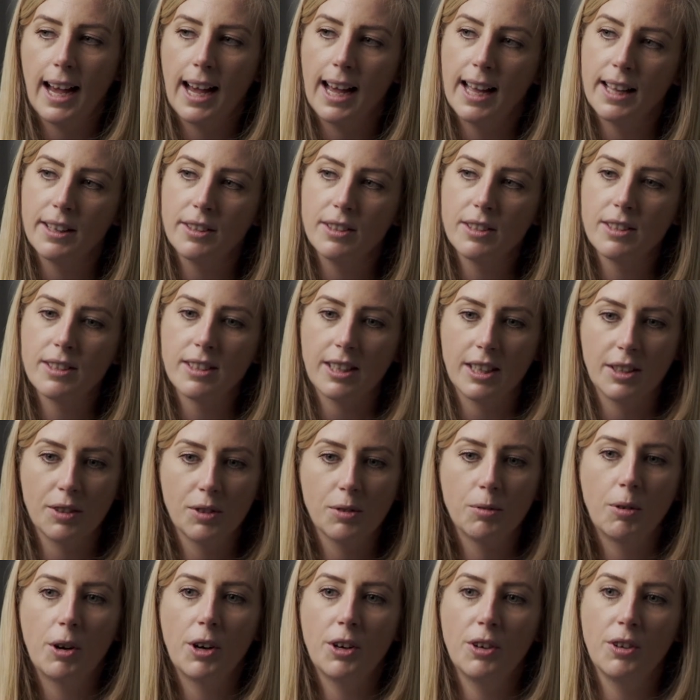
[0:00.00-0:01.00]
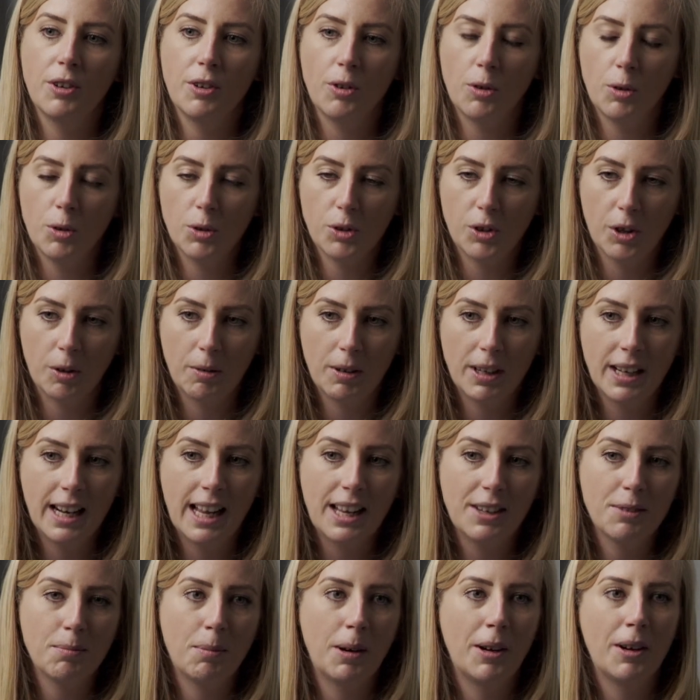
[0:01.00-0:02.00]
And it's run also
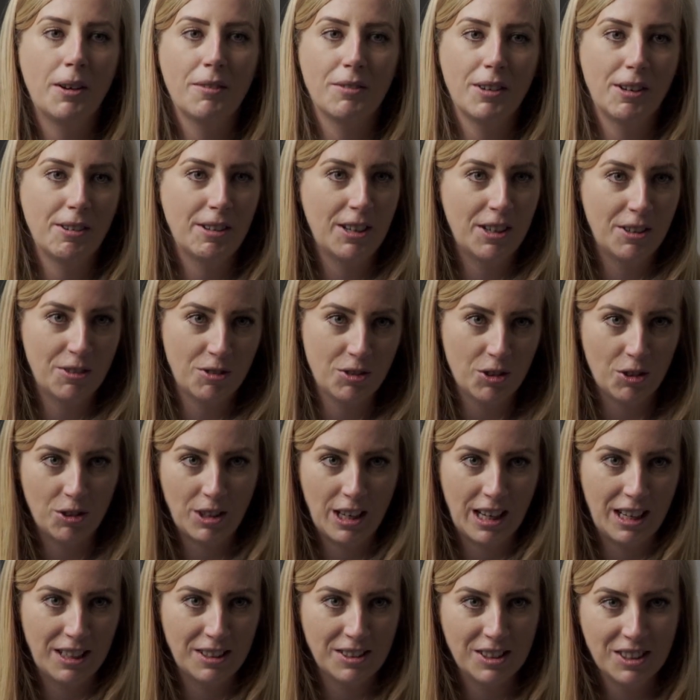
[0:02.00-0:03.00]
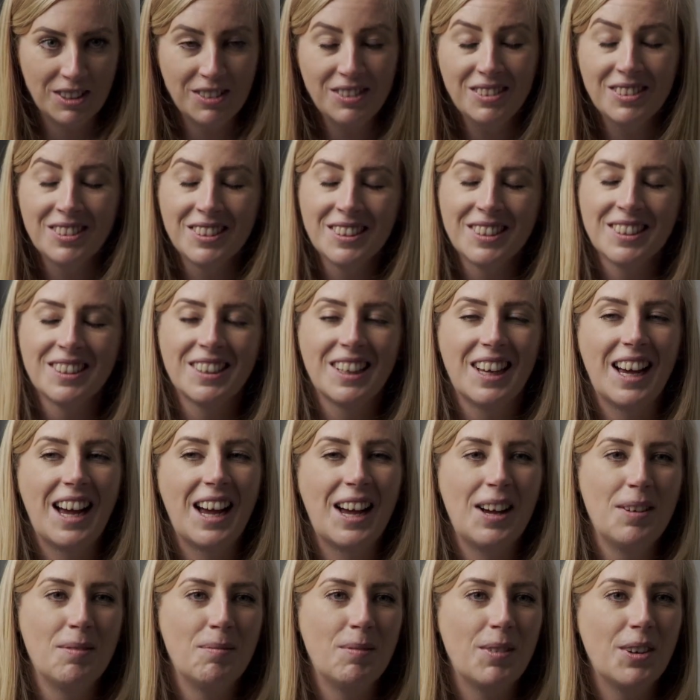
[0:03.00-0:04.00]
and led by our very own John Ellerton,
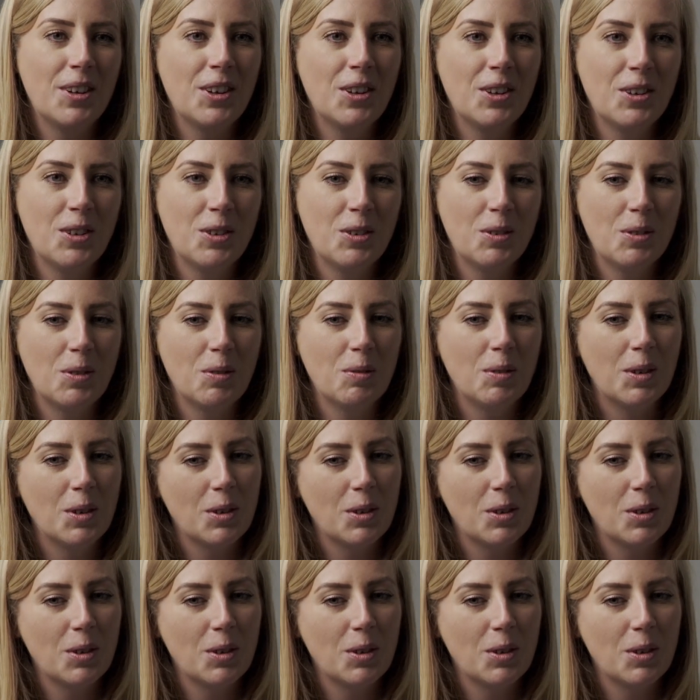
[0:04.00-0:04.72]
who